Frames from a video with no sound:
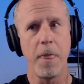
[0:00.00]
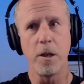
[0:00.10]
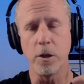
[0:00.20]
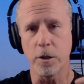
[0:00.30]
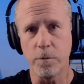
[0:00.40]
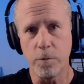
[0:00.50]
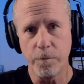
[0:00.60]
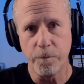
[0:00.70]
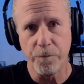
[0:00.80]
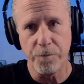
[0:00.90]
Took
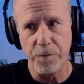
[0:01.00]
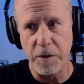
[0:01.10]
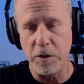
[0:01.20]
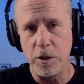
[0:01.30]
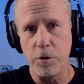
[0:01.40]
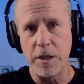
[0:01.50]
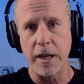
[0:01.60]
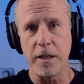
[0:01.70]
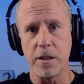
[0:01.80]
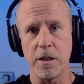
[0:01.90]
52
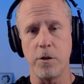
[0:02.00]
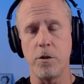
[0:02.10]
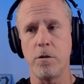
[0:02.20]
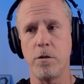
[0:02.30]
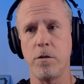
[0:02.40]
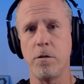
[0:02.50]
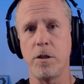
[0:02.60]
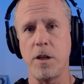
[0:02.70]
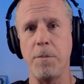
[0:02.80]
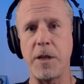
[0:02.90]
seconds to
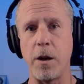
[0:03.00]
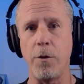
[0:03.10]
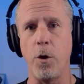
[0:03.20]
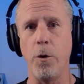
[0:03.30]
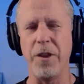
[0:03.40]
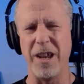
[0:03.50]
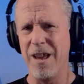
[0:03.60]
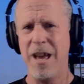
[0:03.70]
subtitle the whole thing.